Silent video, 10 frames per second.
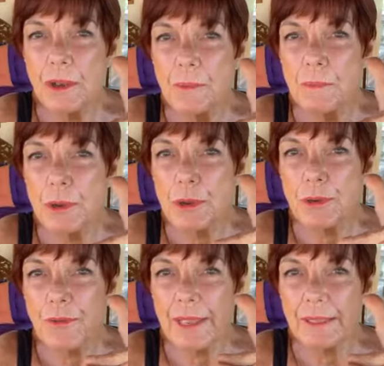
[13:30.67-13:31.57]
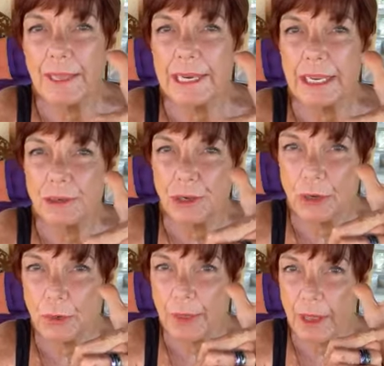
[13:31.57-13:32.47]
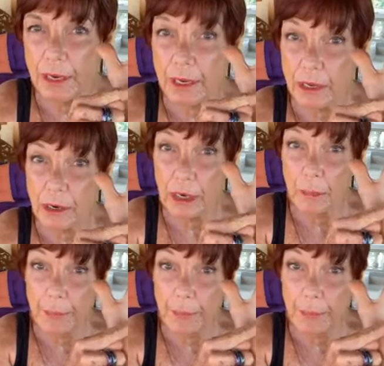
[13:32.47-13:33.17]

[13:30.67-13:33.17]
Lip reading: moving the tissue with a little